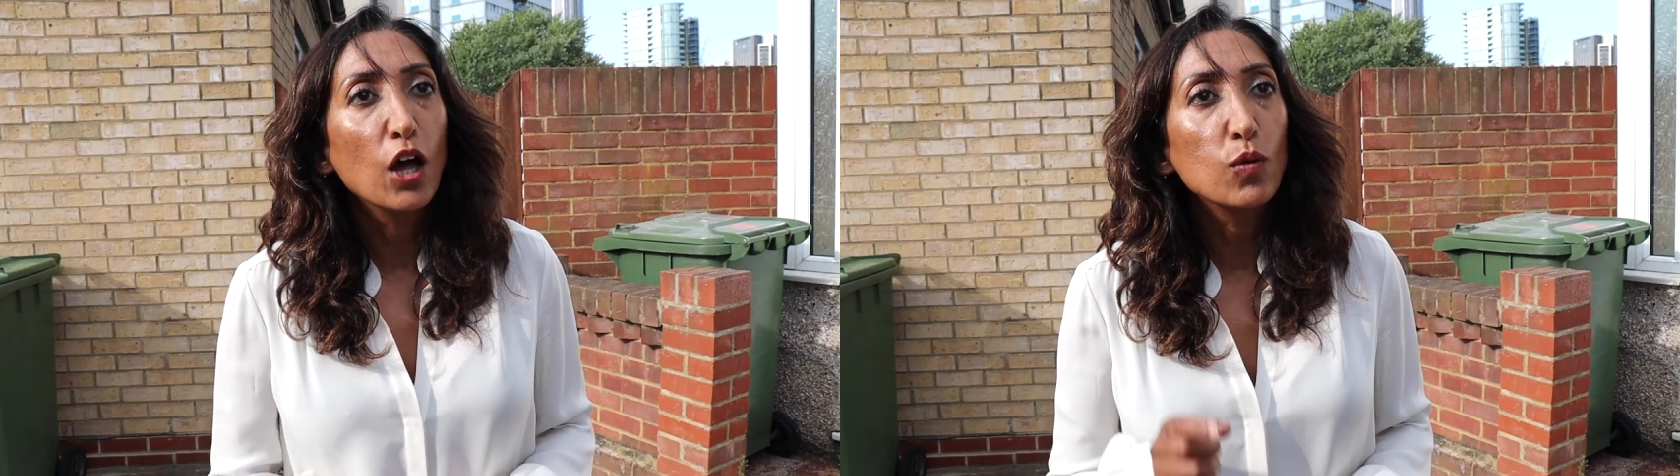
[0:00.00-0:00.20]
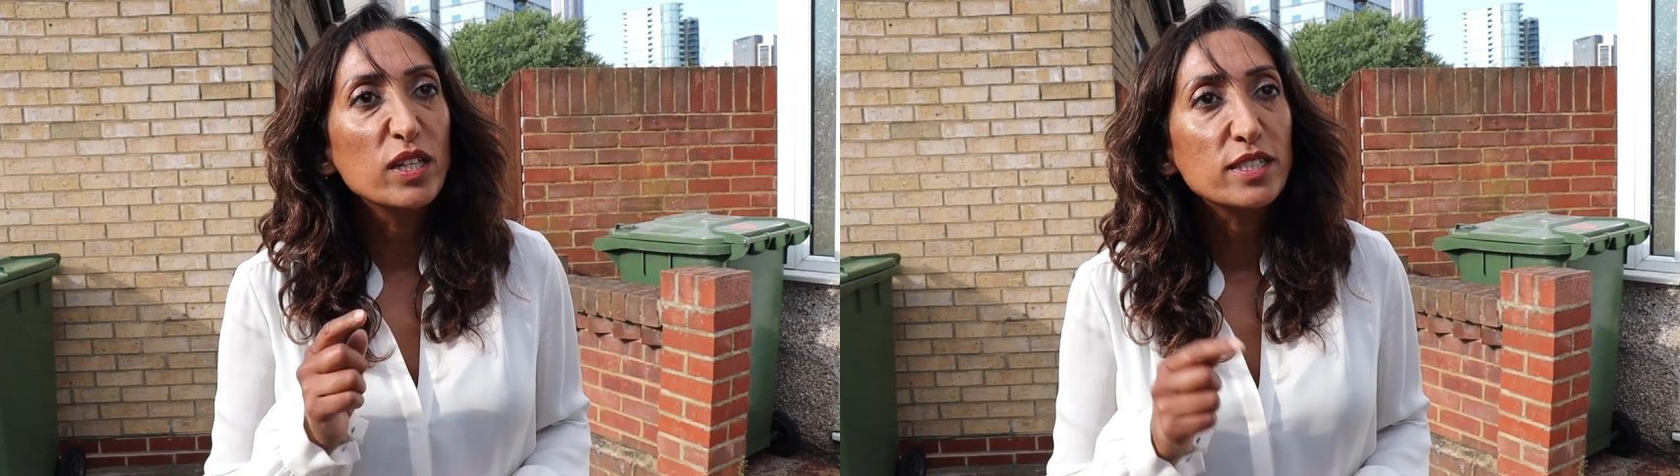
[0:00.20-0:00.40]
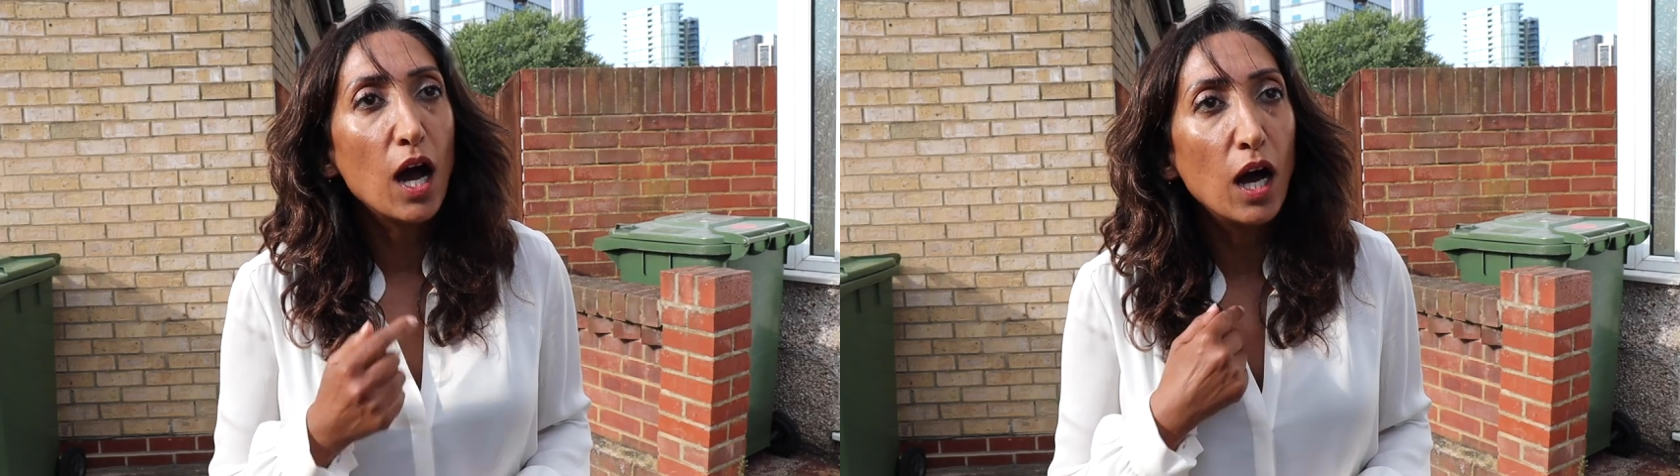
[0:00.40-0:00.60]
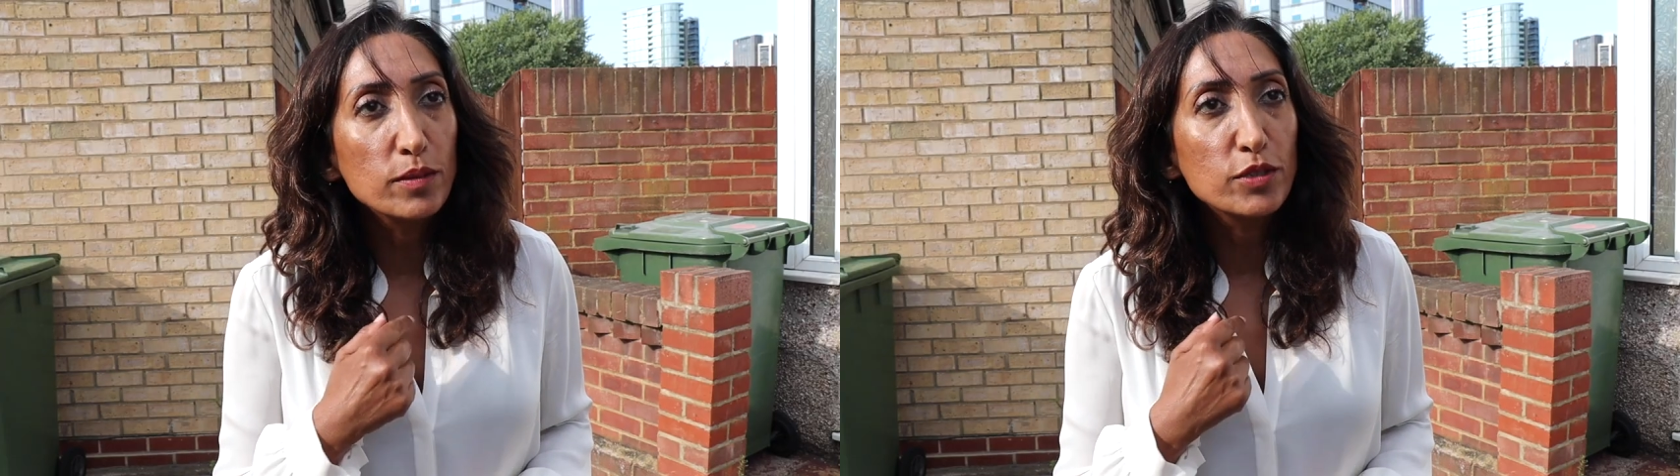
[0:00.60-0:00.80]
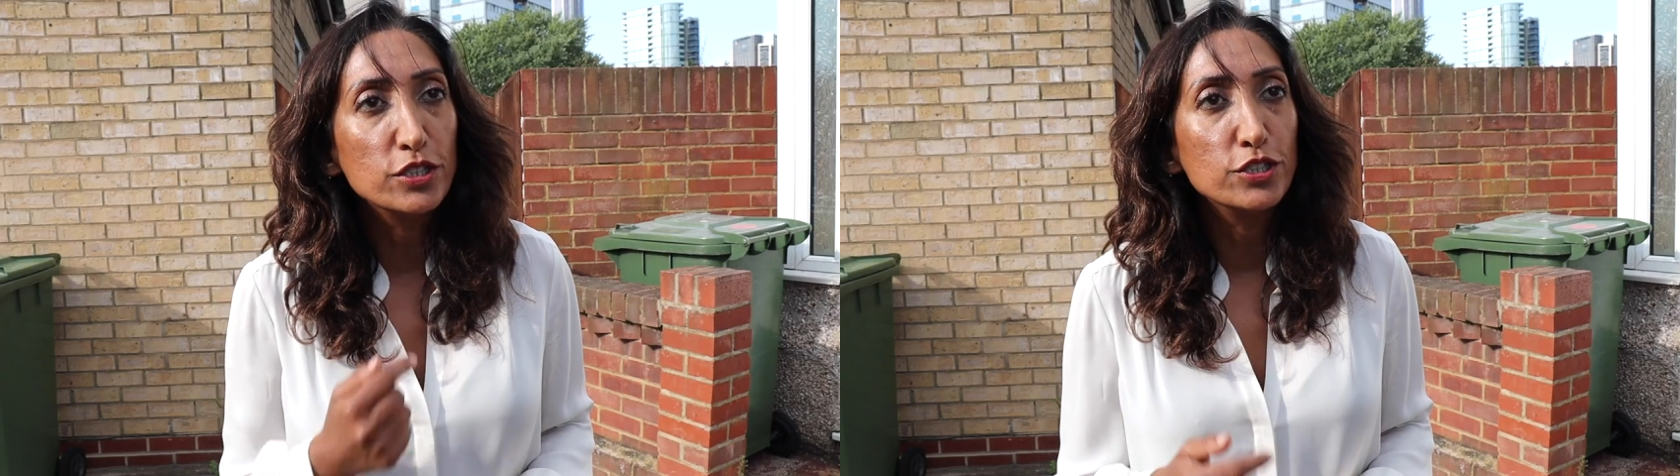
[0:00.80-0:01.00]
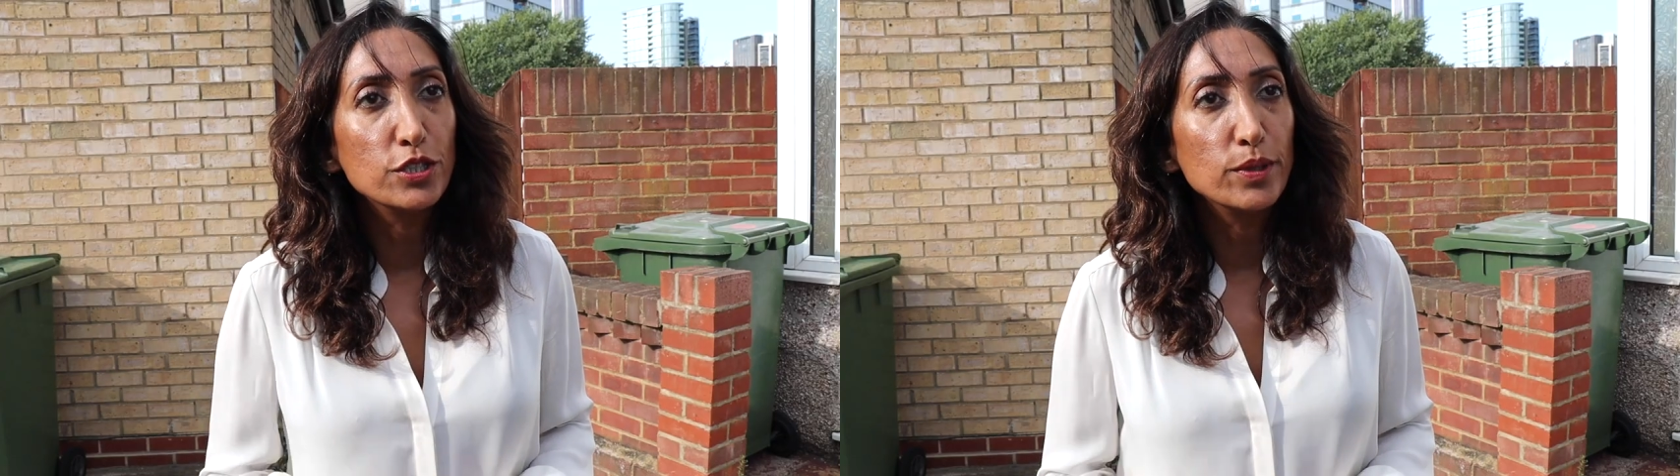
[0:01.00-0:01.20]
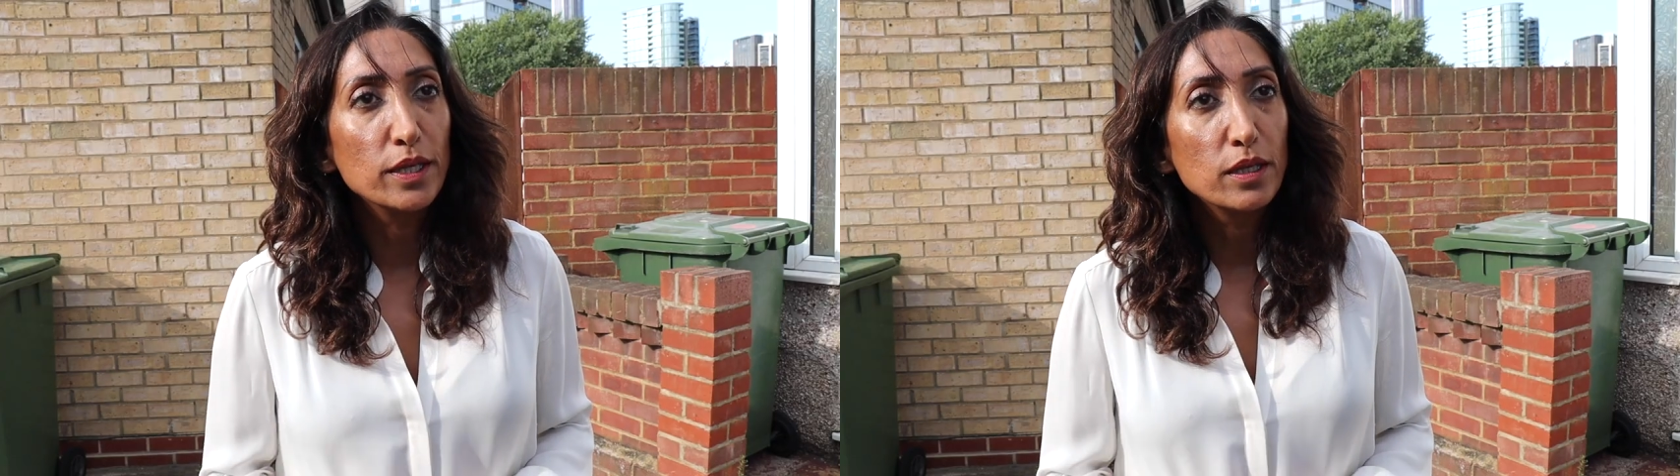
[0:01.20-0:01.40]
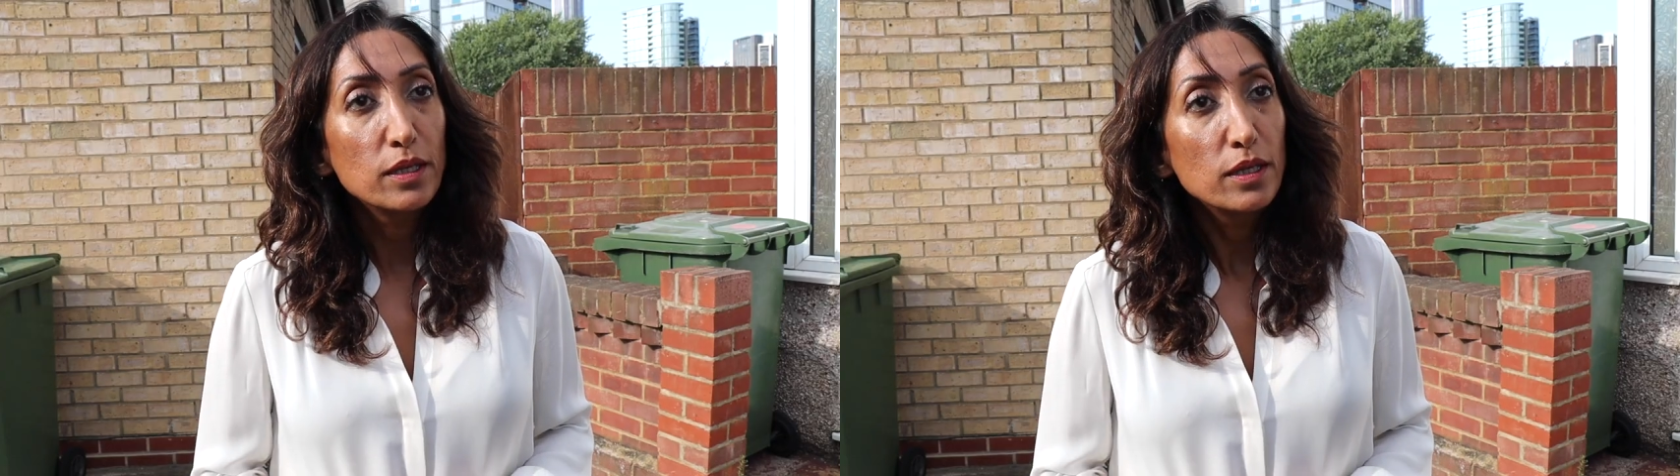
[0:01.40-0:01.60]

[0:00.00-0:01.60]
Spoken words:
Otherwise, I'm going to do it.